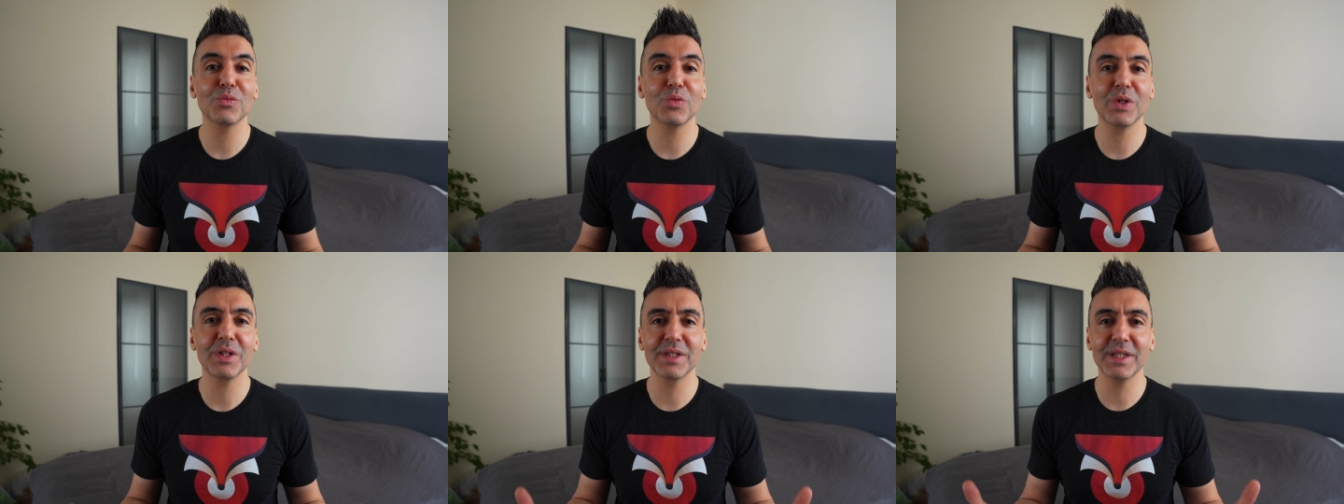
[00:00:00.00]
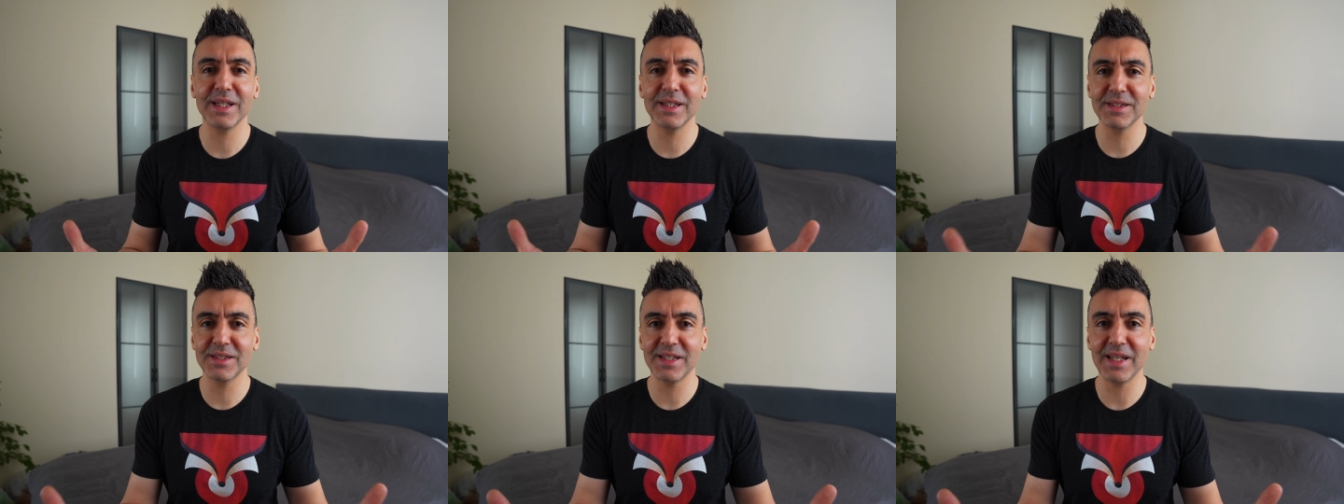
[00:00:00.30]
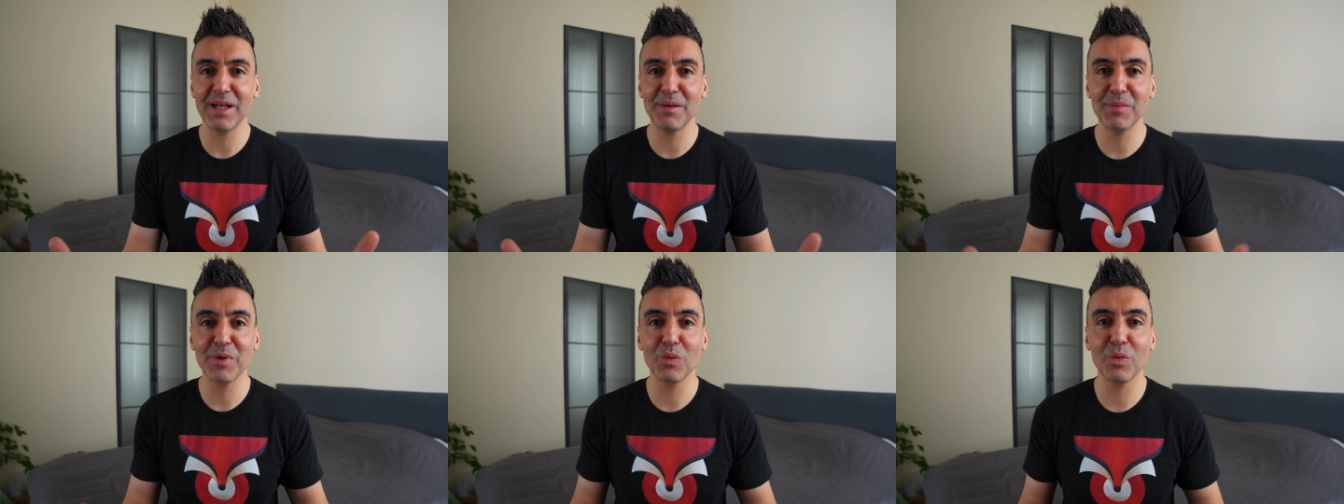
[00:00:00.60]
Well then
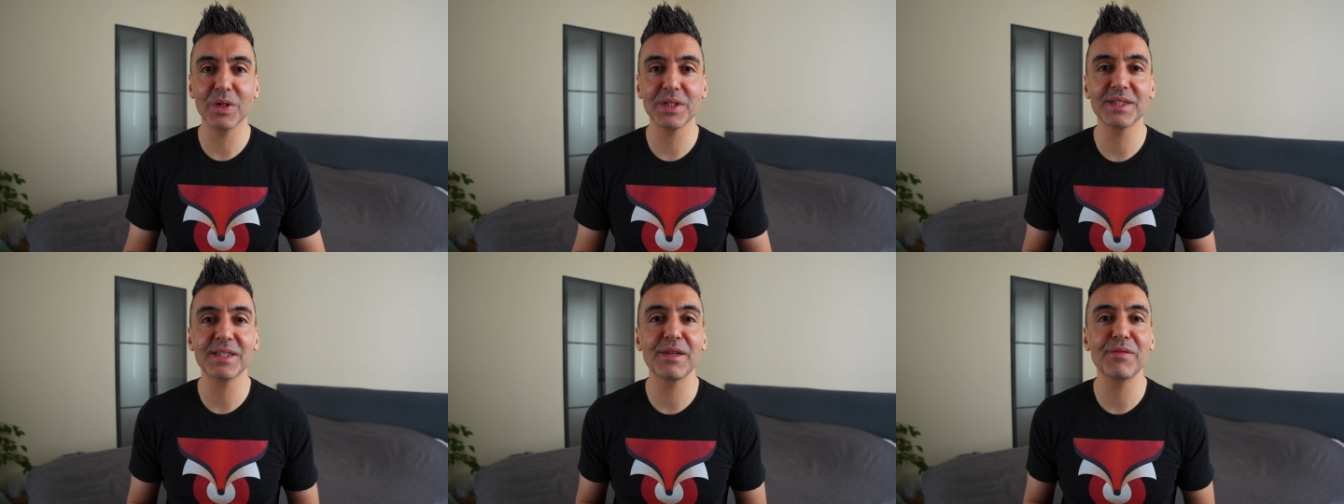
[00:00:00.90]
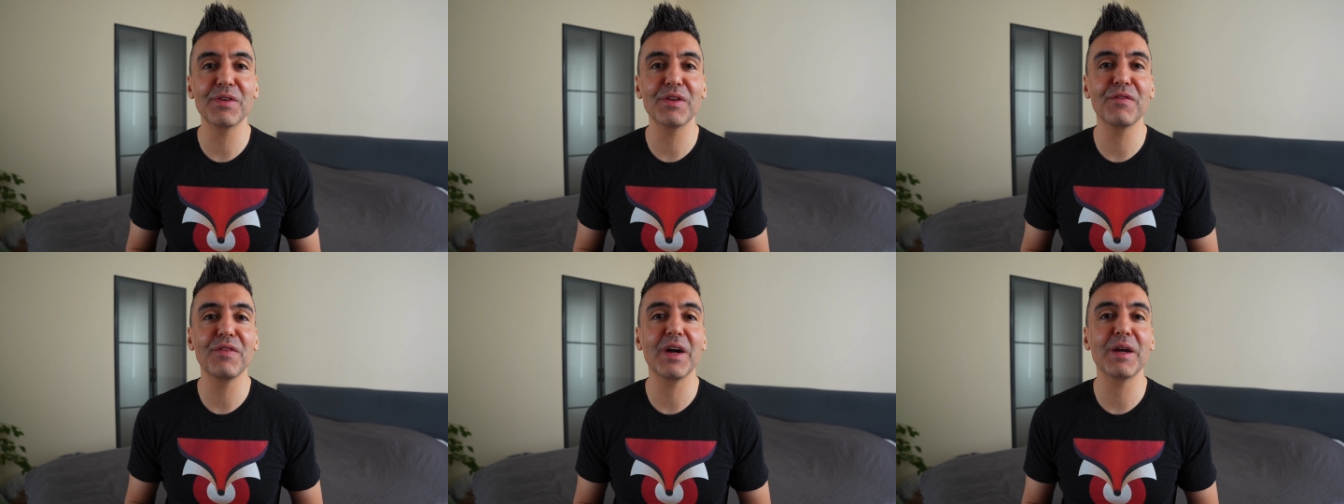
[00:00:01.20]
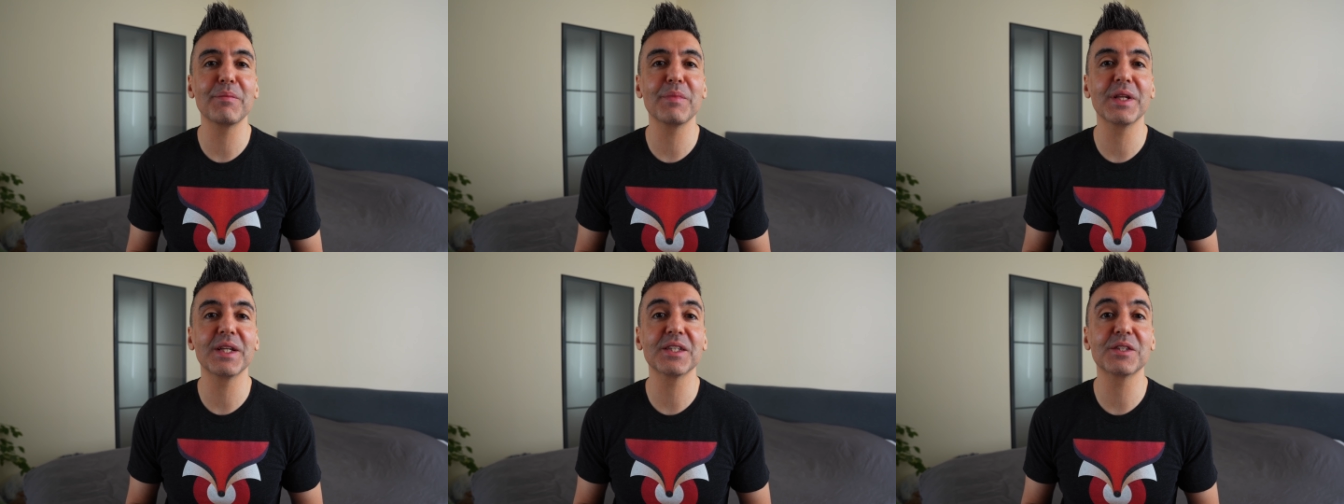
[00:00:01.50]
tell me what
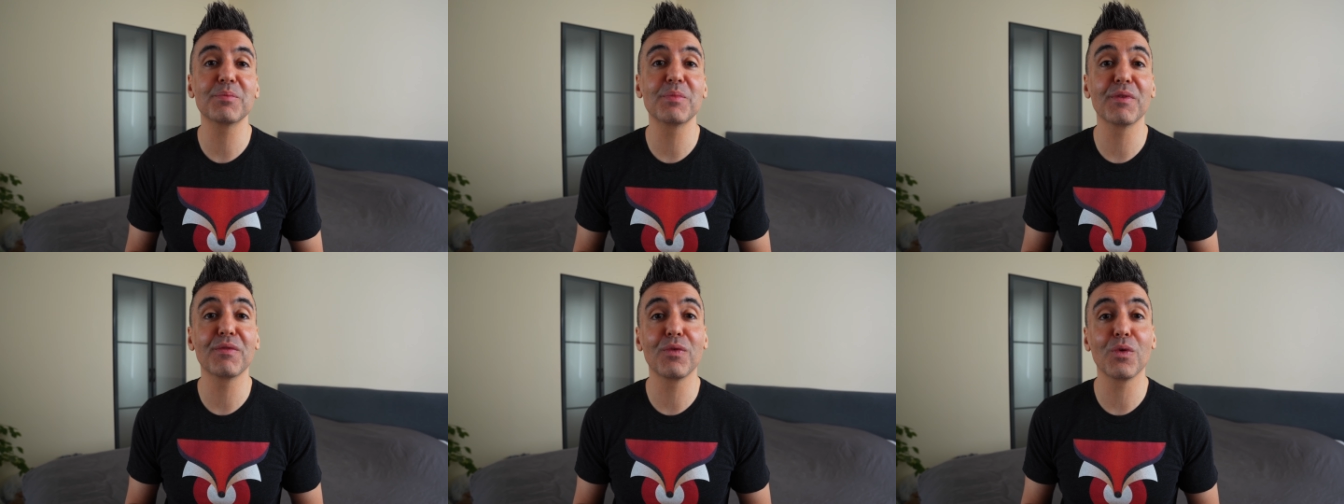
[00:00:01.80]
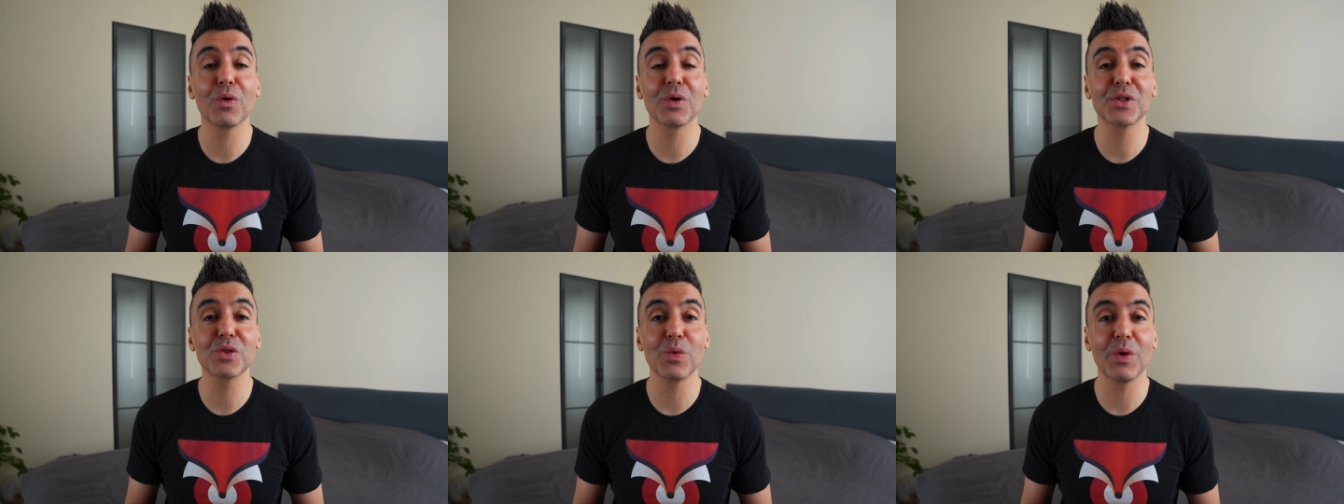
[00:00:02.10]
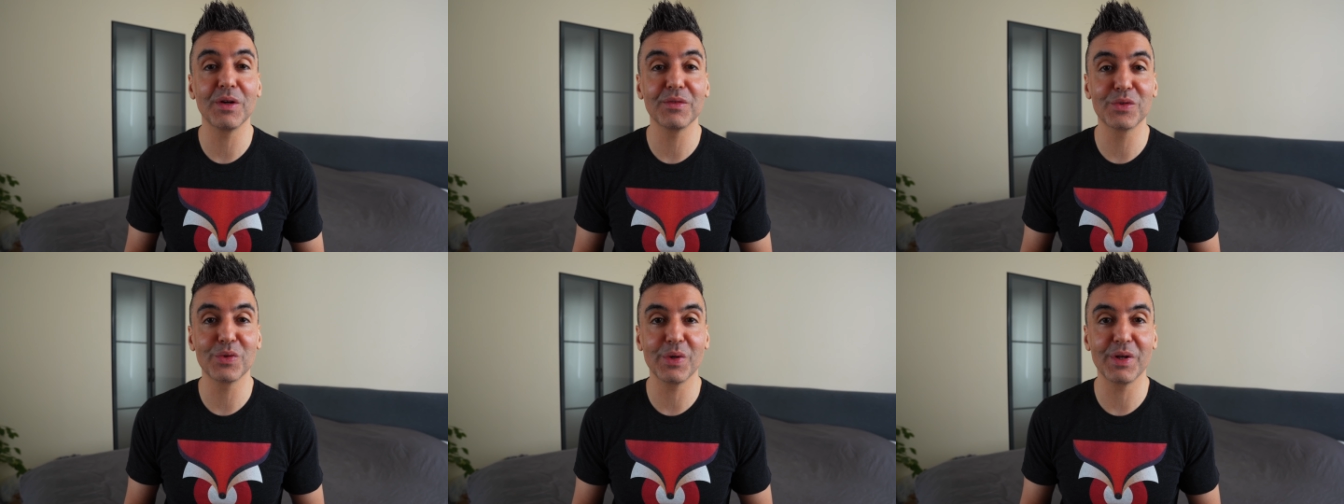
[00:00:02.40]
75 minutes before
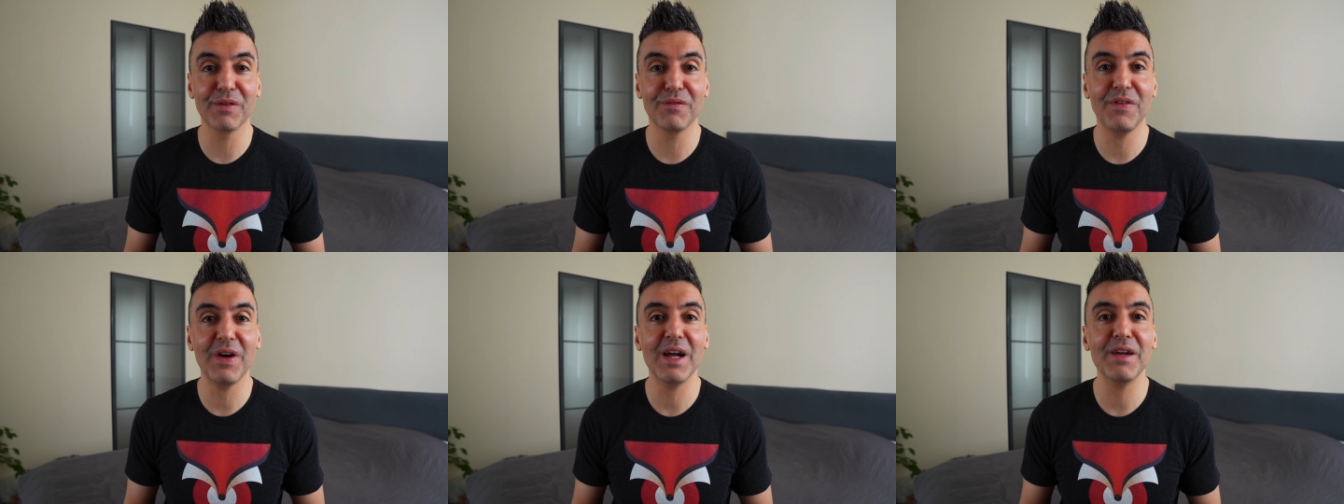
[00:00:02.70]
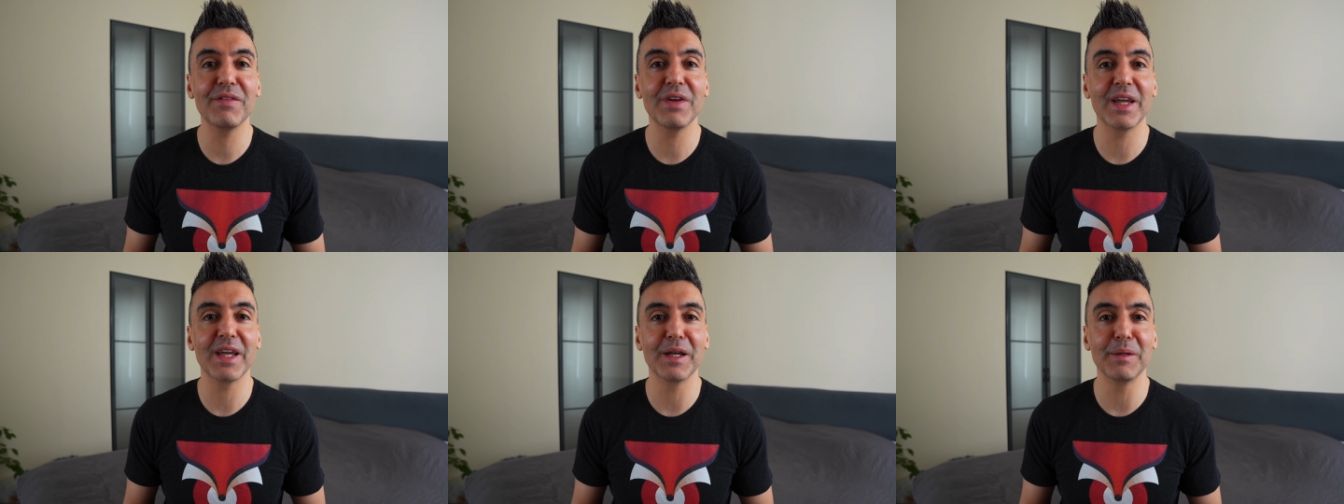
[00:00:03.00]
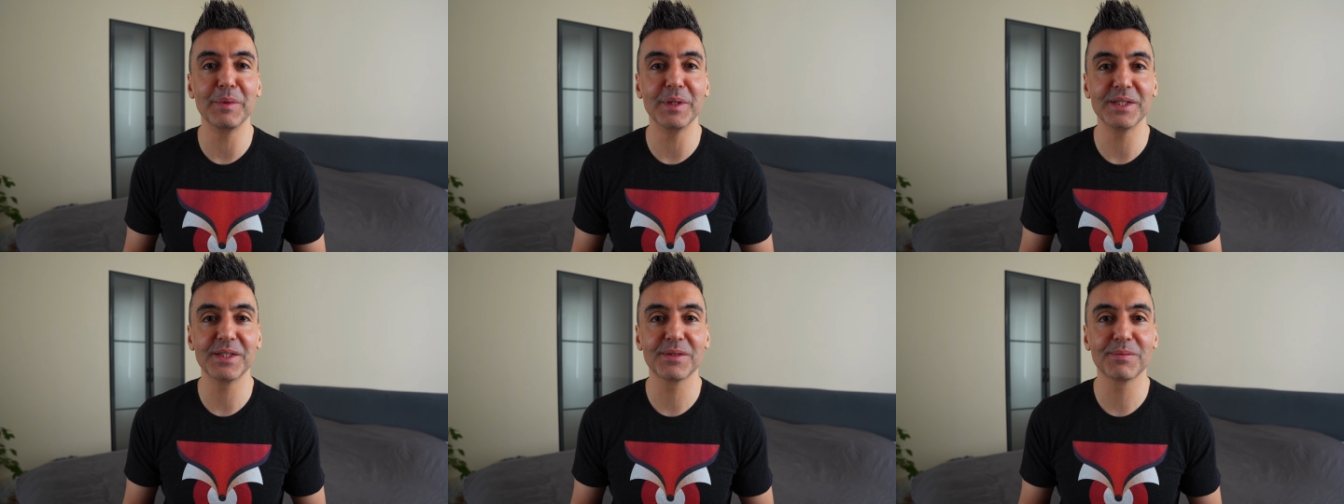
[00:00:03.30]
12:25
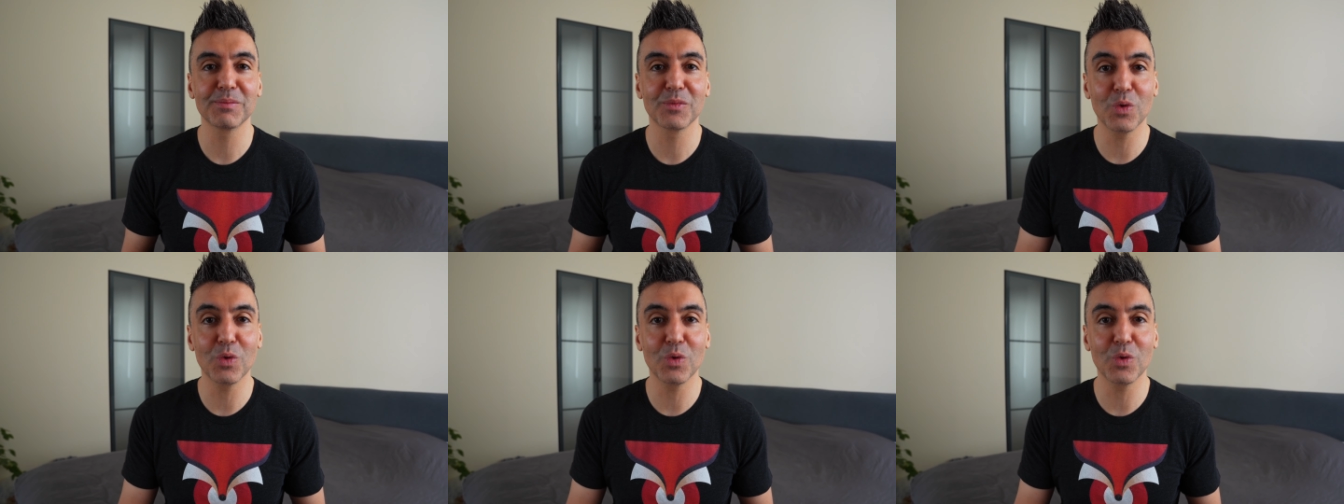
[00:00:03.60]
a.m. is.